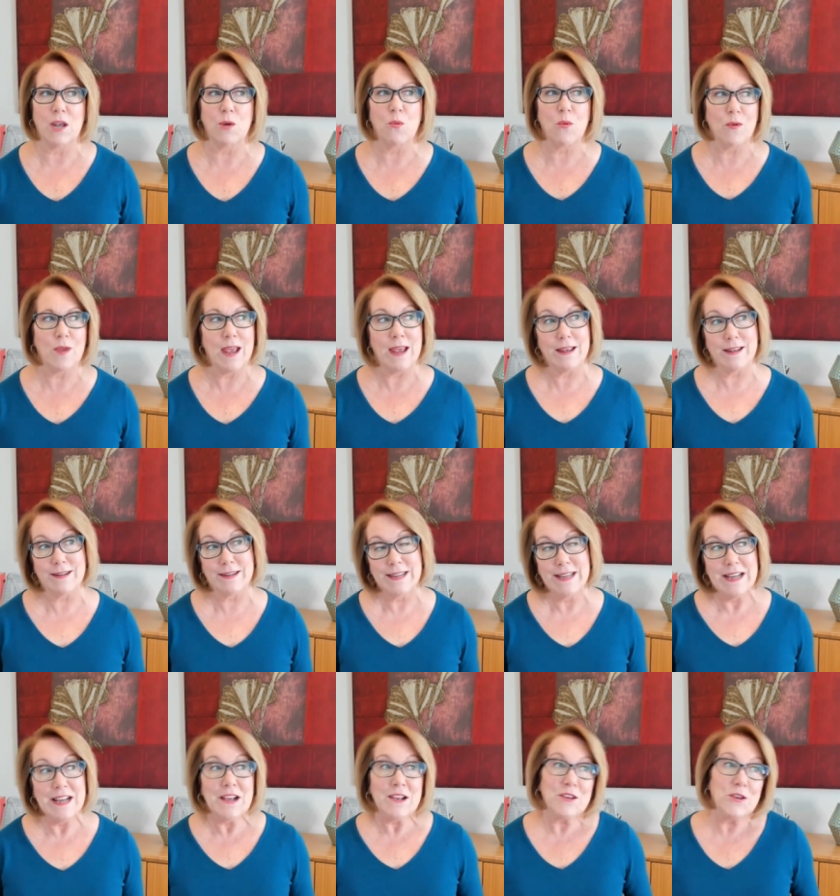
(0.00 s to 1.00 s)
And
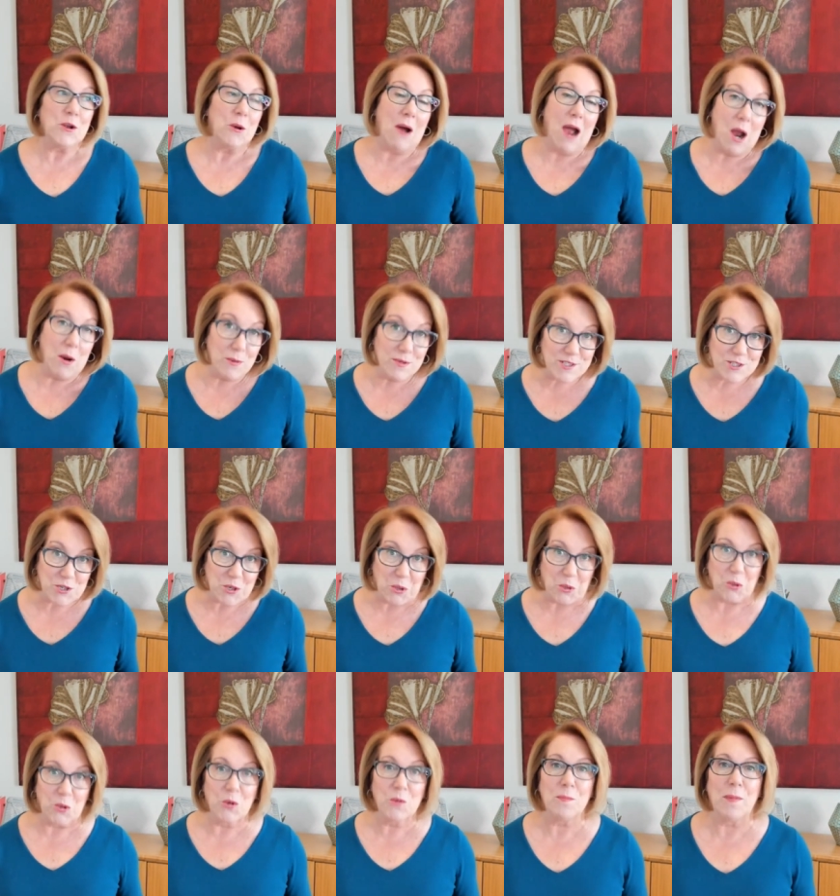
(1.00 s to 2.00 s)
you know, I was
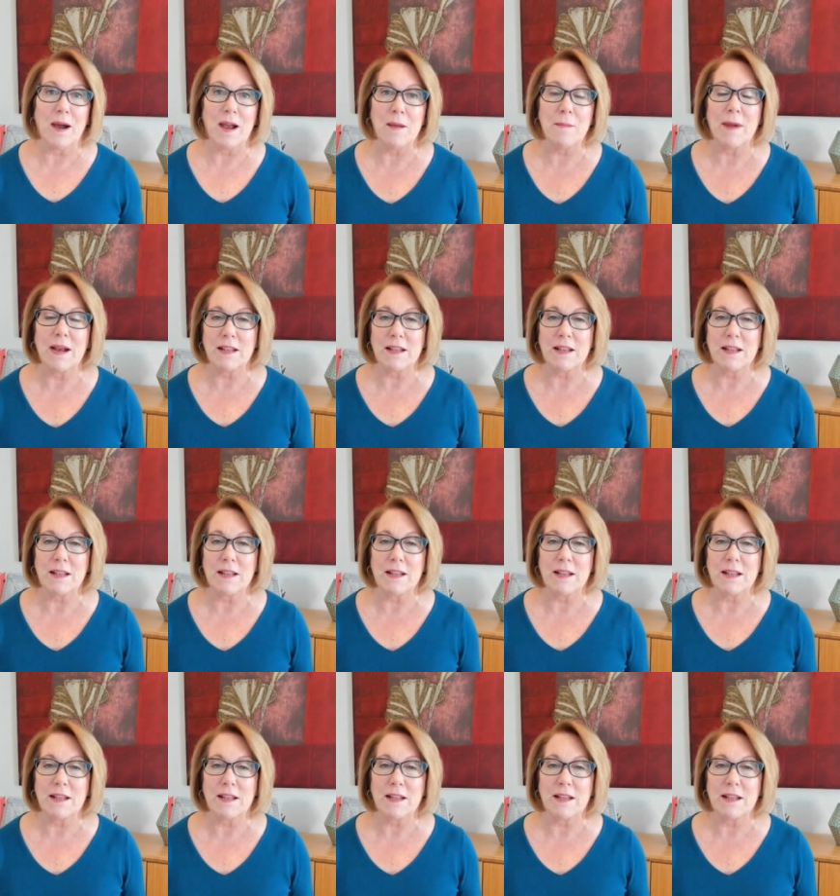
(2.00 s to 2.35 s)
told by